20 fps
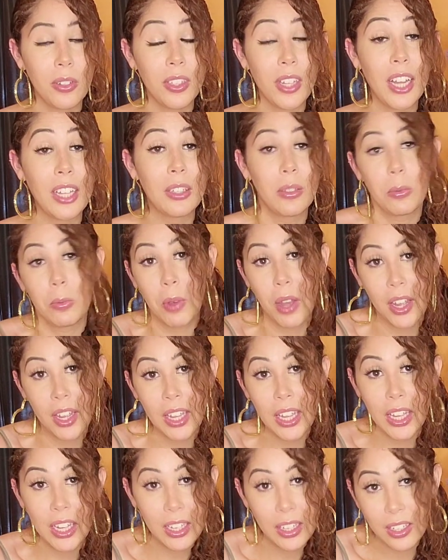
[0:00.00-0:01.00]
That's what
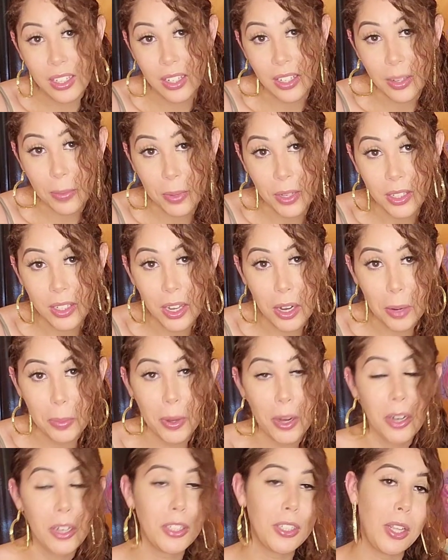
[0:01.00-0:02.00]
he is a big teddy
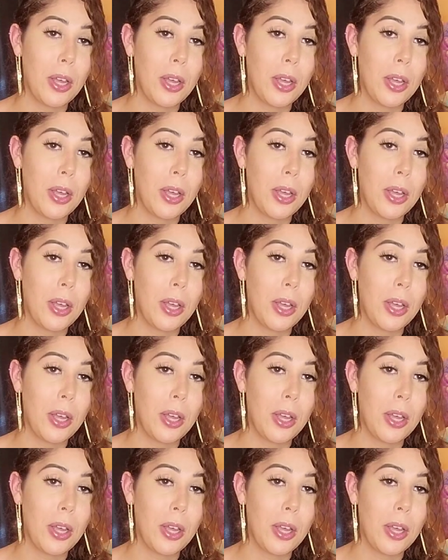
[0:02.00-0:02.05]
bear.